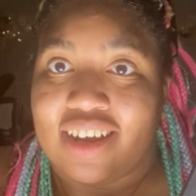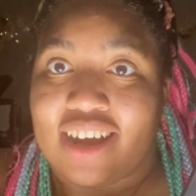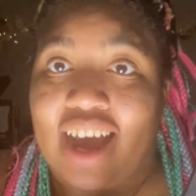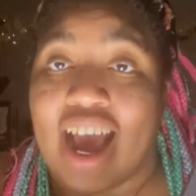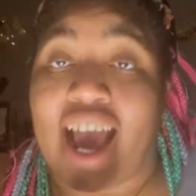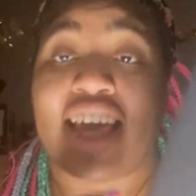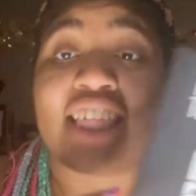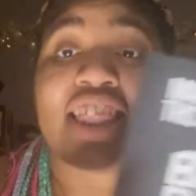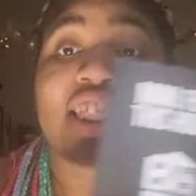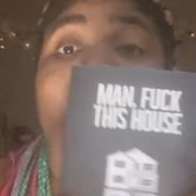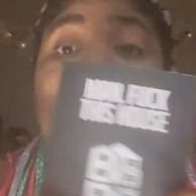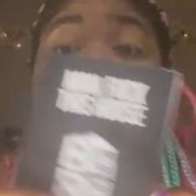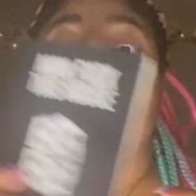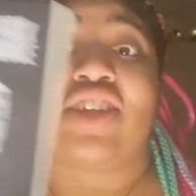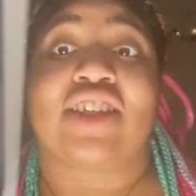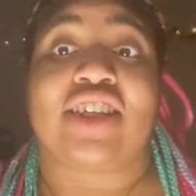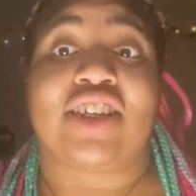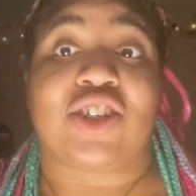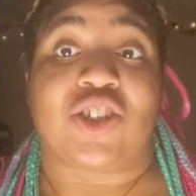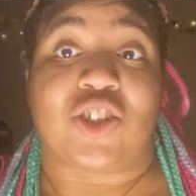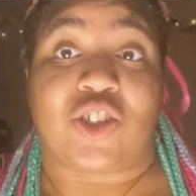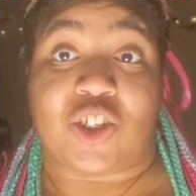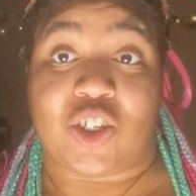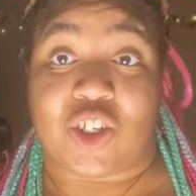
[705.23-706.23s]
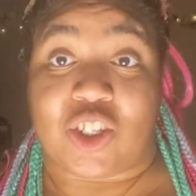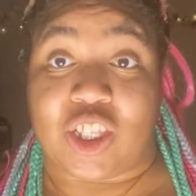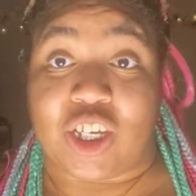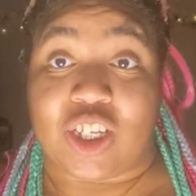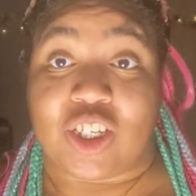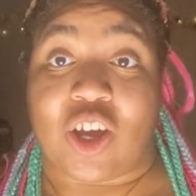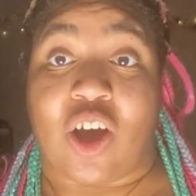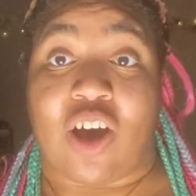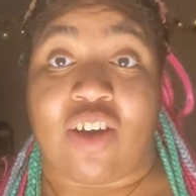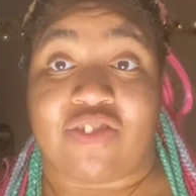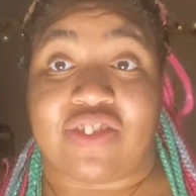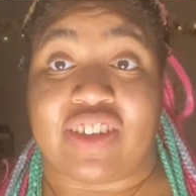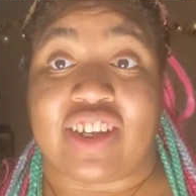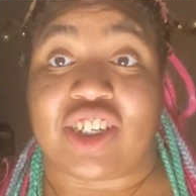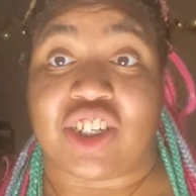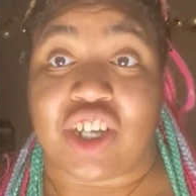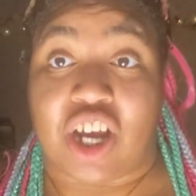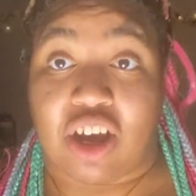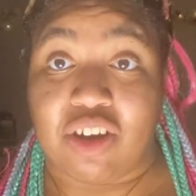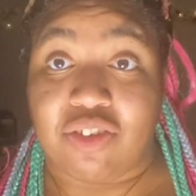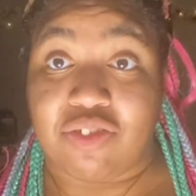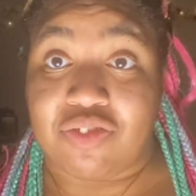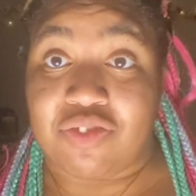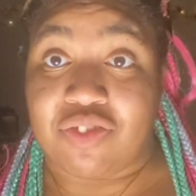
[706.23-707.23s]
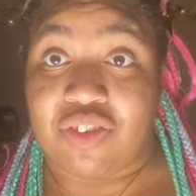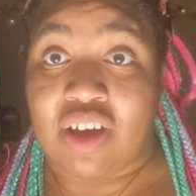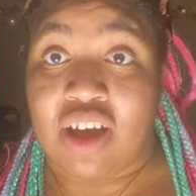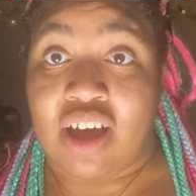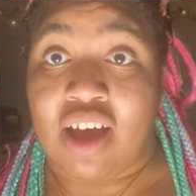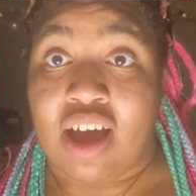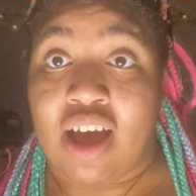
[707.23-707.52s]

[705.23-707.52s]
I literally just took this off the shelf